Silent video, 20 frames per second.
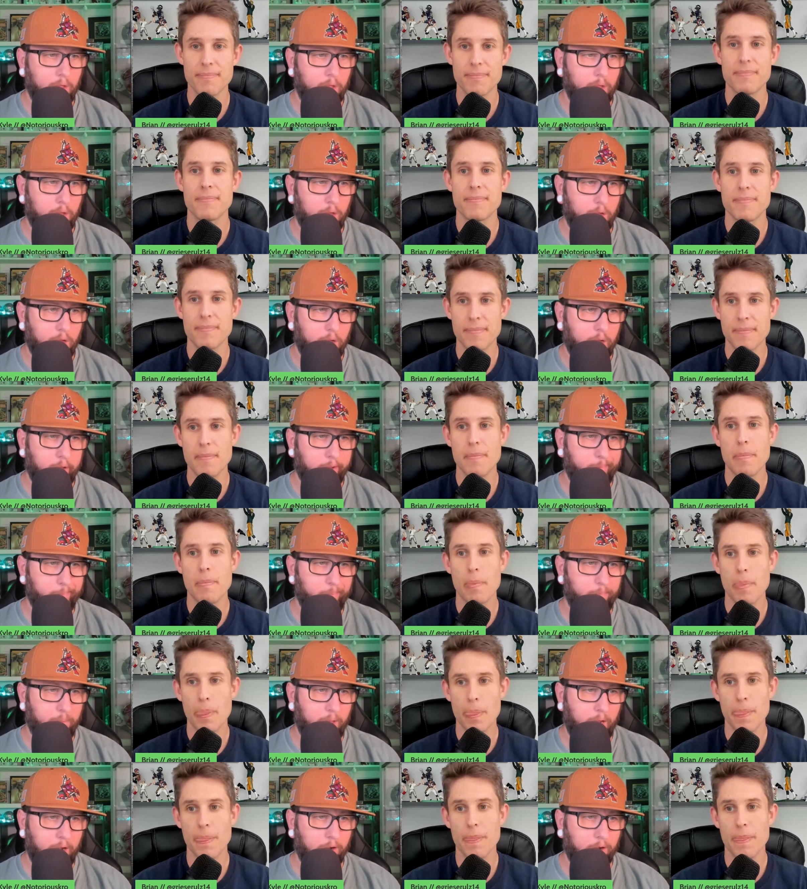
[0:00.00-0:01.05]
Speaker 1: Um,
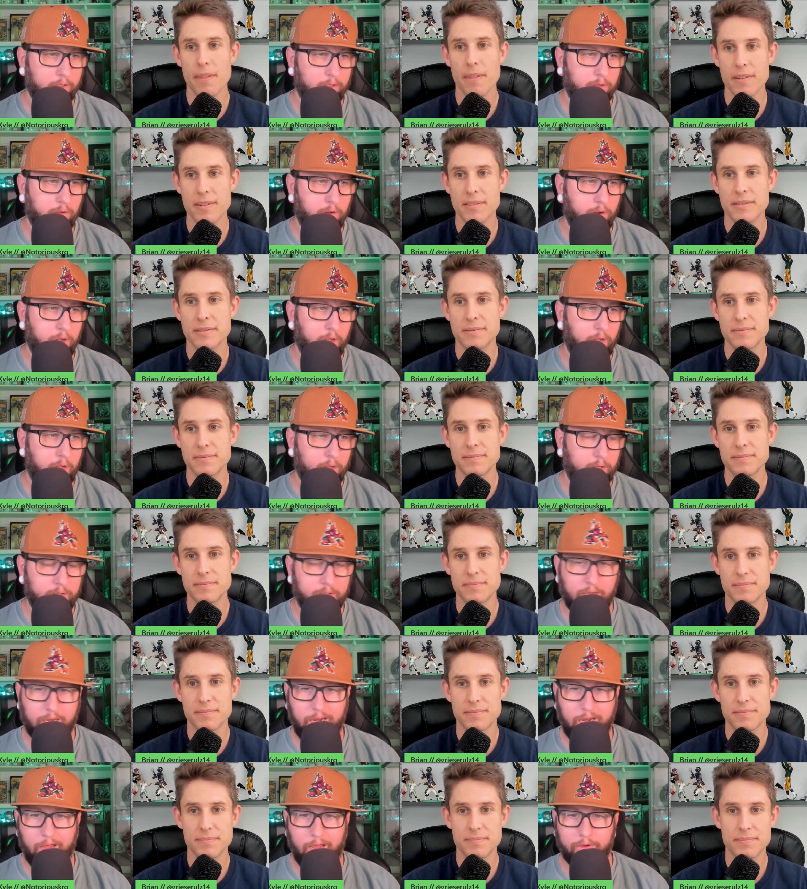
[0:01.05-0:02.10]
Arizona,
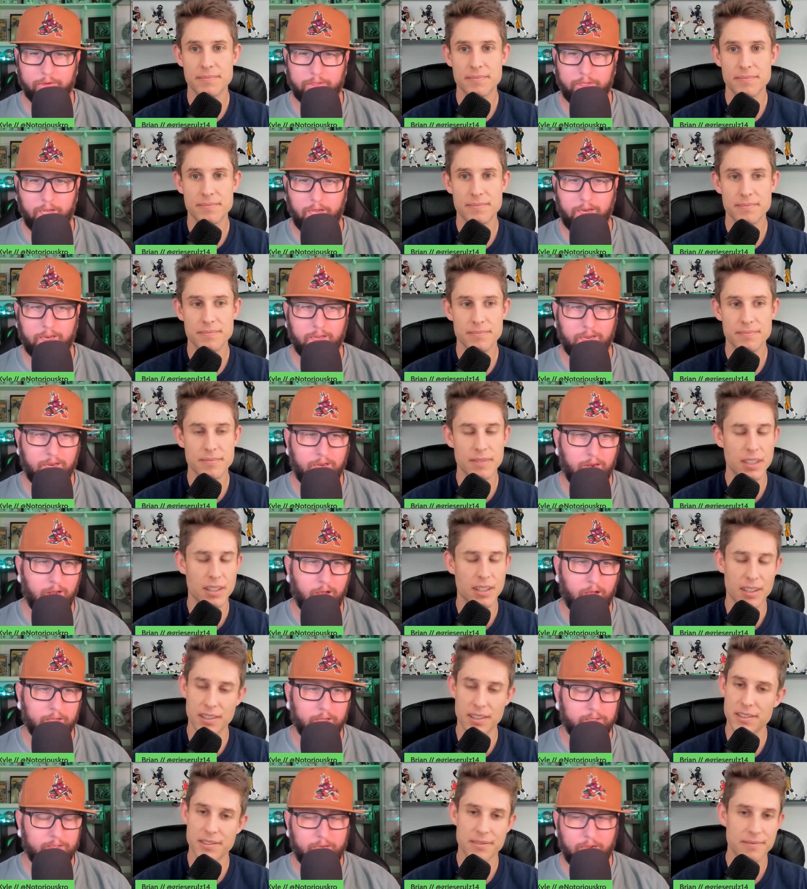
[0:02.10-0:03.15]
San Diego State did oh.
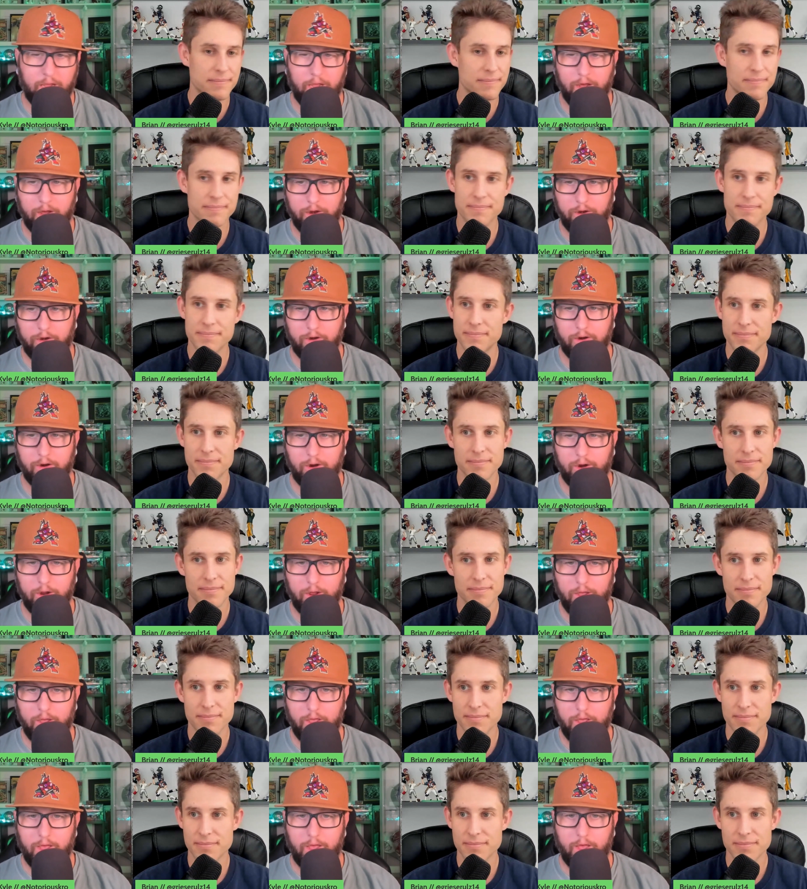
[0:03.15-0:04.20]
not stay under.
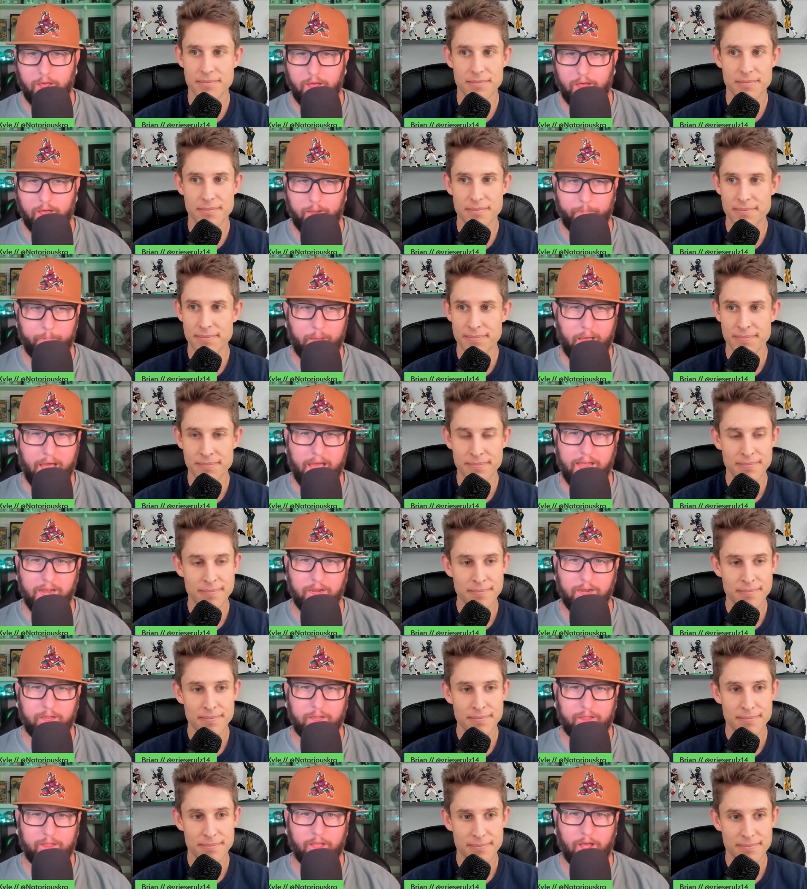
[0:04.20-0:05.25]
Um,
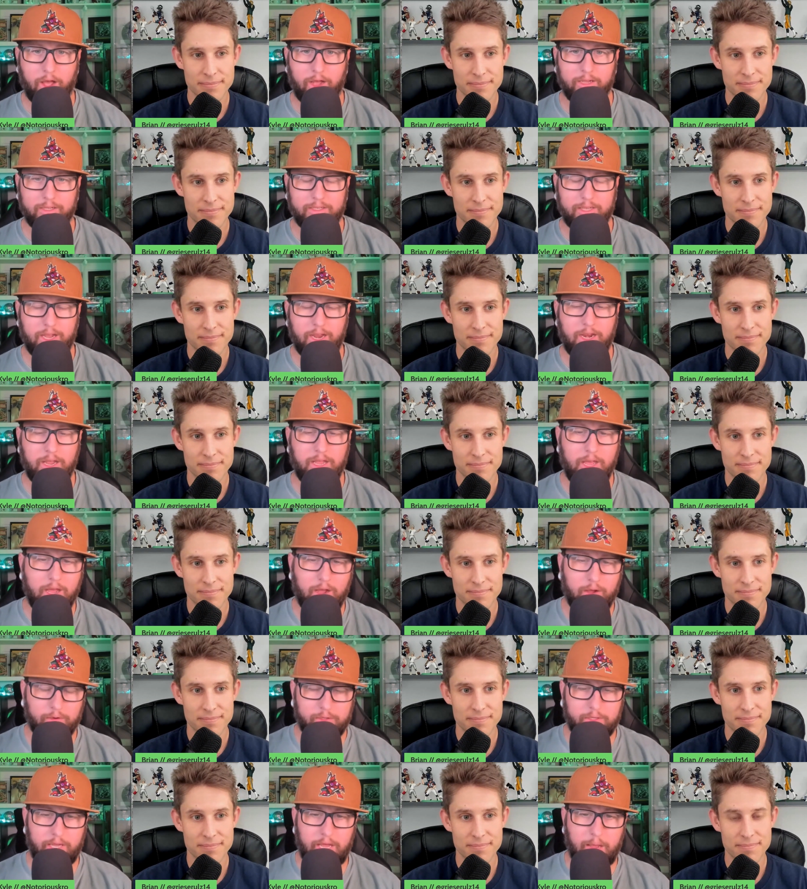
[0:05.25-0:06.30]
I thought San
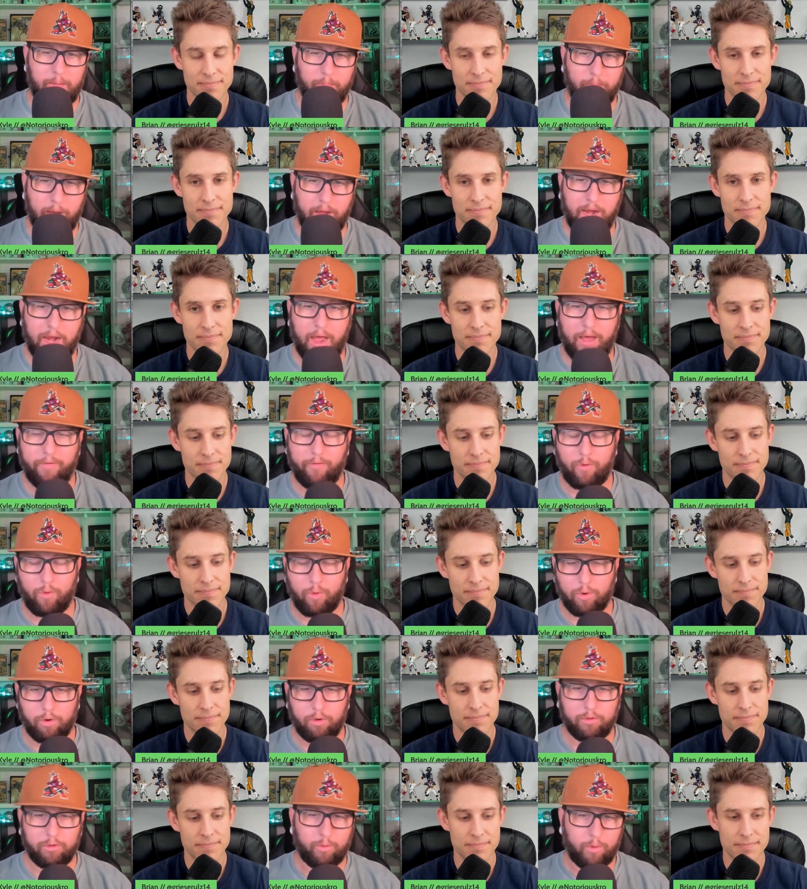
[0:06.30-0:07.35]
Diego State might have a
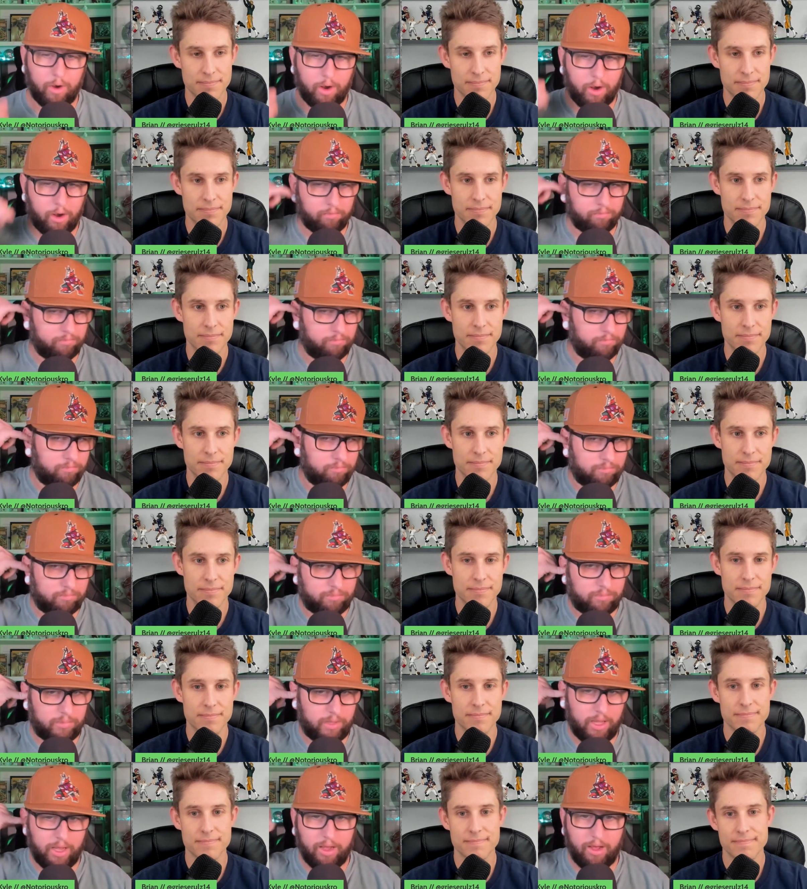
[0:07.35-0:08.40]
world where
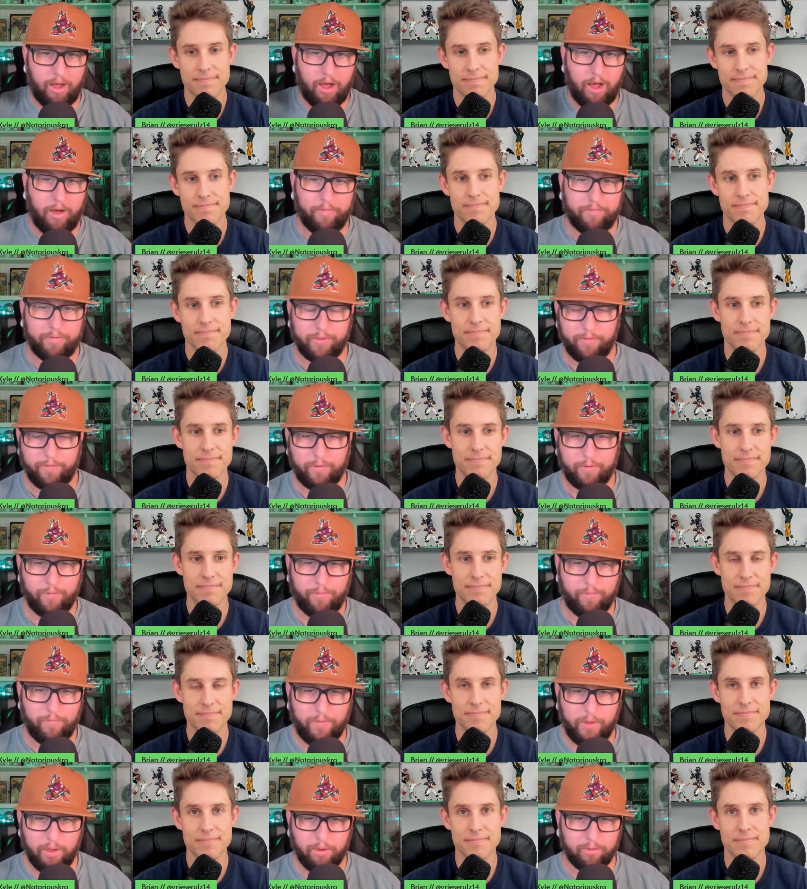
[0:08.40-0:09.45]
the off the
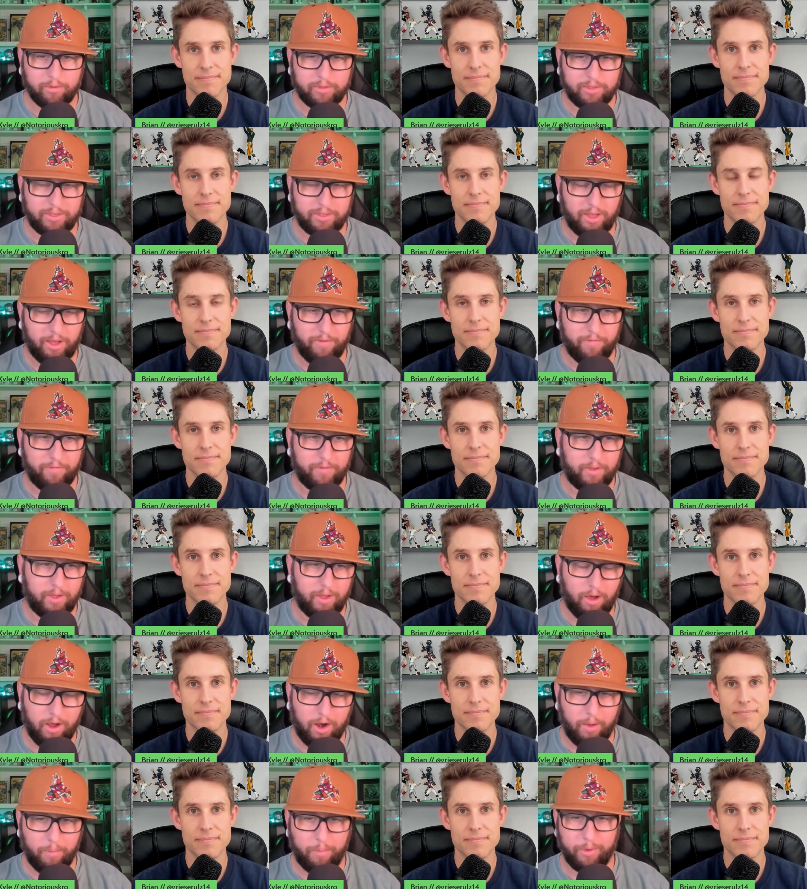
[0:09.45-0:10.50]
field stuff
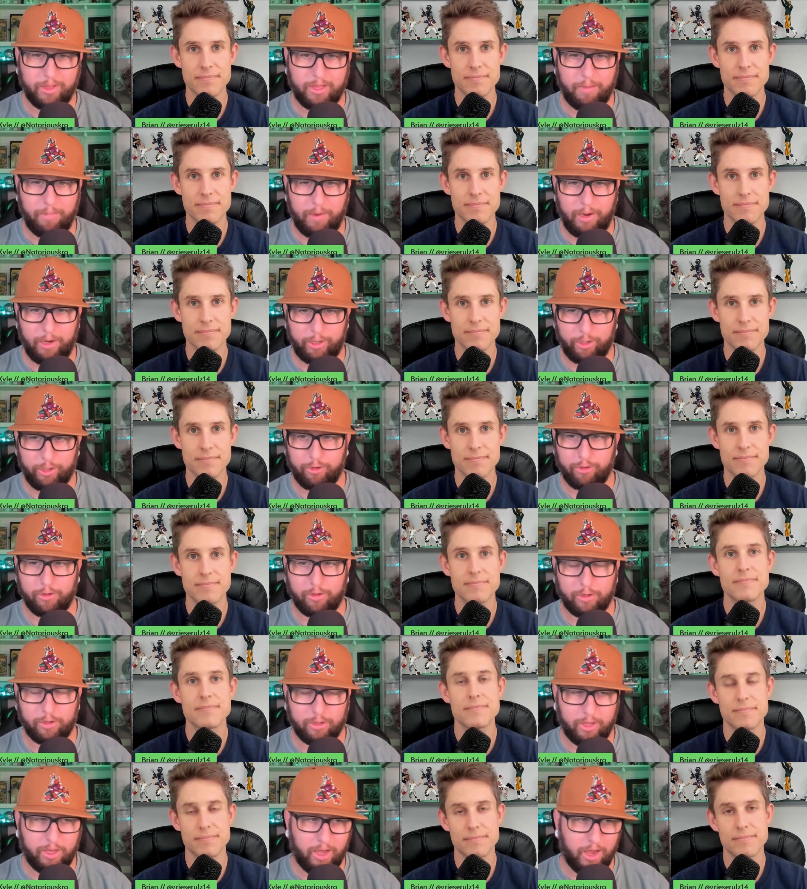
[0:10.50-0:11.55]
caught up with them, and it sure looked like